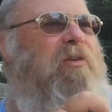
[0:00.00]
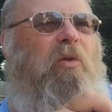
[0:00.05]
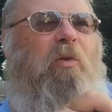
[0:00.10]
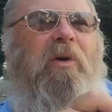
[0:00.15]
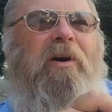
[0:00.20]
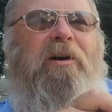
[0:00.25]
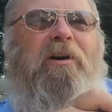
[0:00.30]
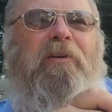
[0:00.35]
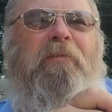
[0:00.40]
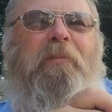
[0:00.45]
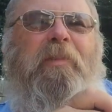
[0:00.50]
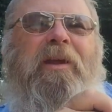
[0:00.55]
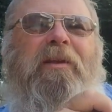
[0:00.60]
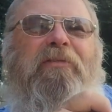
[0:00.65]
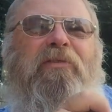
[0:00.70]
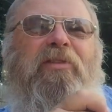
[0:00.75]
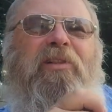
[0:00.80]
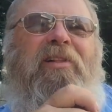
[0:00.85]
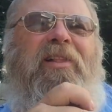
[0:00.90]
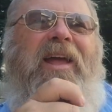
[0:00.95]
for the water,
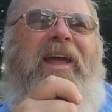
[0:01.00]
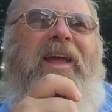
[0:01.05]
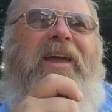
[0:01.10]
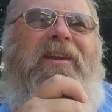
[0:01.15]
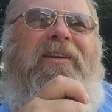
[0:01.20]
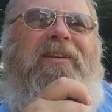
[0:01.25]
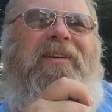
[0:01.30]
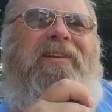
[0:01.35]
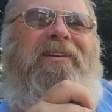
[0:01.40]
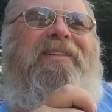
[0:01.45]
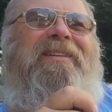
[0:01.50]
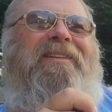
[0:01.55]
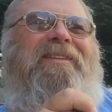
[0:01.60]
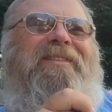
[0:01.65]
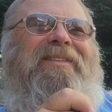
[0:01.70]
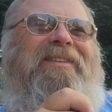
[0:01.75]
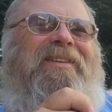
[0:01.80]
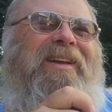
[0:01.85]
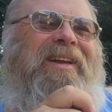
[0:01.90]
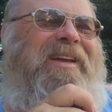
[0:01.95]
pay for the land,
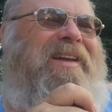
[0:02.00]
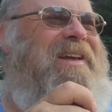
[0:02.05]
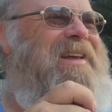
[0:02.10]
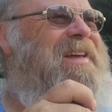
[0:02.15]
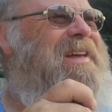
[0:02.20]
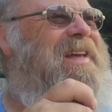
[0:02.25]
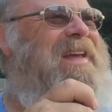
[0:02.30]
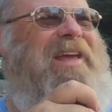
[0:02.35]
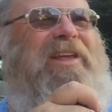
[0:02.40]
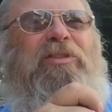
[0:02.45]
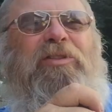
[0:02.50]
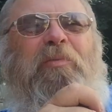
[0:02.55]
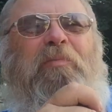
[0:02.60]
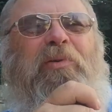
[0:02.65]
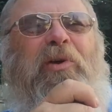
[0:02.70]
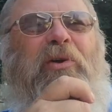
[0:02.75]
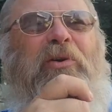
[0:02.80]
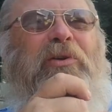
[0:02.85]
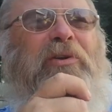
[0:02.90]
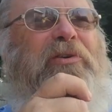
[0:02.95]
eat the
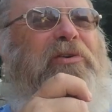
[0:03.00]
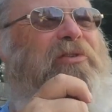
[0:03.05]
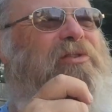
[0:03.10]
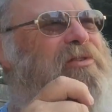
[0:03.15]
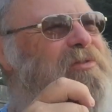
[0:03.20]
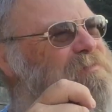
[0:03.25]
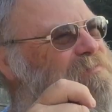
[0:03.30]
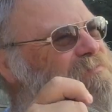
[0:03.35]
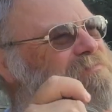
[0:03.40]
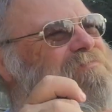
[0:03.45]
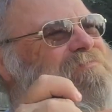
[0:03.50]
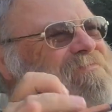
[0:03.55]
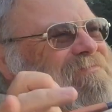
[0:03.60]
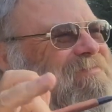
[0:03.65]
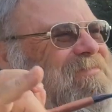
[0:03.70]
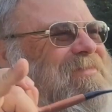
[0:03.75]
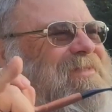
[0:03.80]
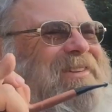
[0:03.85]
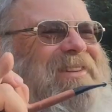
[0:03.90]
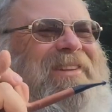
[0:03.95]
produce.
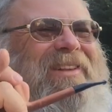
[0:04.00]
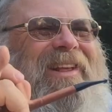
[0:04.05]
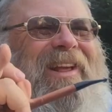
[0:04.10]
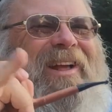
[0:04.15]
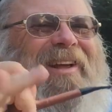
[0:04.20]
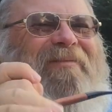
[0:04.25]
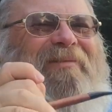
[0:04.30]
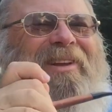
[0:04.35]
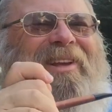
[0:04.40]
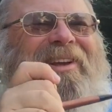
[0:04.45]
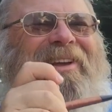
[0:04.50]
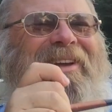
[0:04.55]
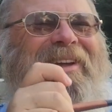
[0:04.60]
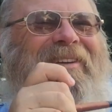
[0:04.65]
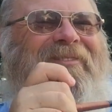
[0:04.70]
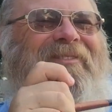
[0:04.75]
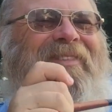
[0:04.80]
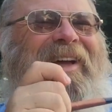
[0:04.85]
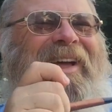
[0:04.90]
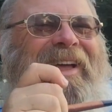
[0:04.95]
I'm
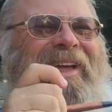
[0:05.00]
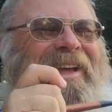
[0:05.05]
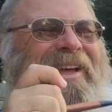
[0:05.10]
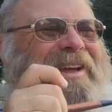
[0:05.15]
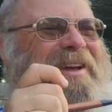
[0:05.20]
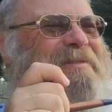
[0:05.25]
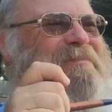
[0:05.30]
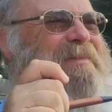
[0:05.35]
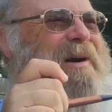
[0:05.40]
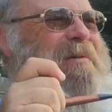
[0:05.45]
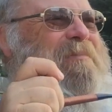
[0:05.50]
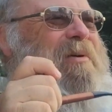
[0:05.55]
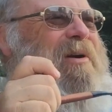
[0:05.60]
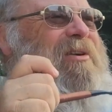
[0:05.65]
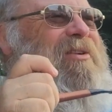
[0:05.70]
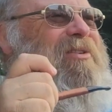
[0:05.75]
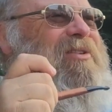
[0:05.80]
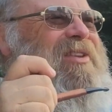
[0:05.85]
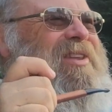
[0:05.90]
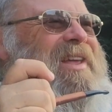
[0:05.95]
good. My
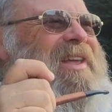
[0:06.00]
part's